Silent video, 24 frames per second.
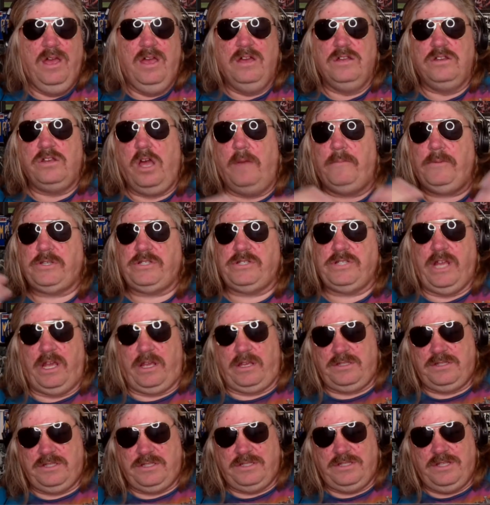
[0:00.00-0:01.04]
Number
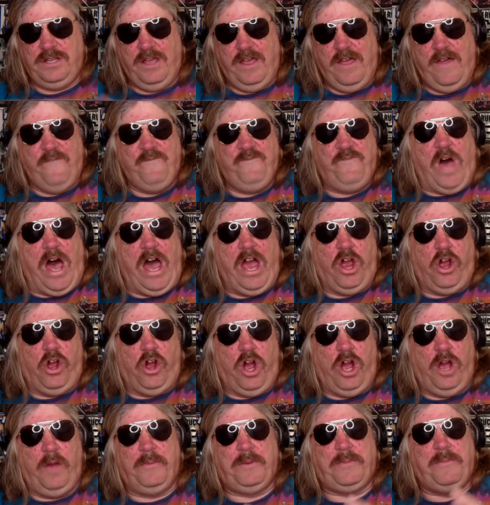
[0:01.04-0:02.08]
six.
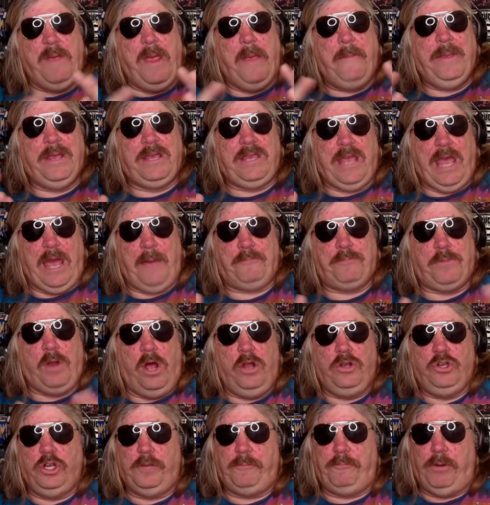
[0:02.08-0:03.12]
Firearms may be kept
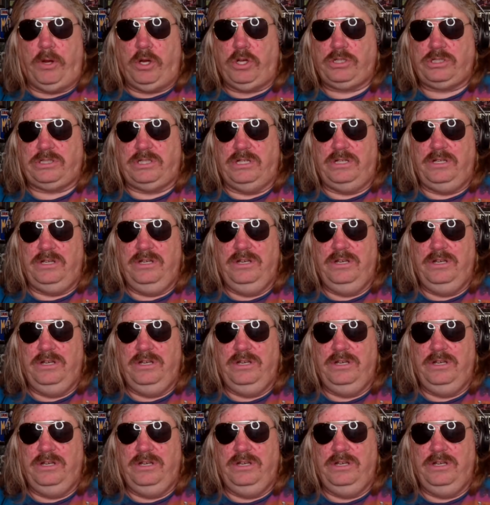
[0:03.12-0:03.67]
on your person